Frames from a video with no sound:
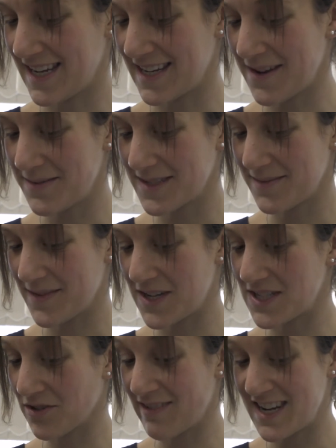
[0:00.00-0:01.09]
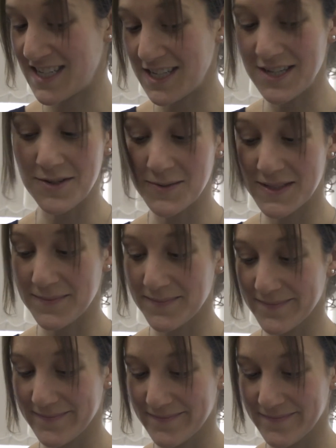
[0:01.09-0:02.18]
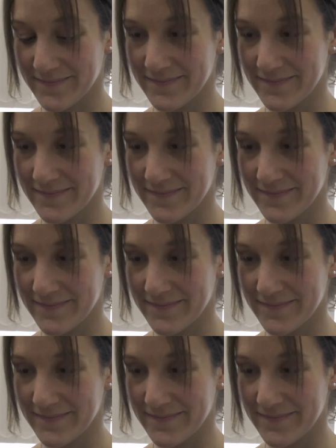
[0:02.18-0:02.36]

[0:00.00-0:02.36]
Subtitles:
teaching both medical students and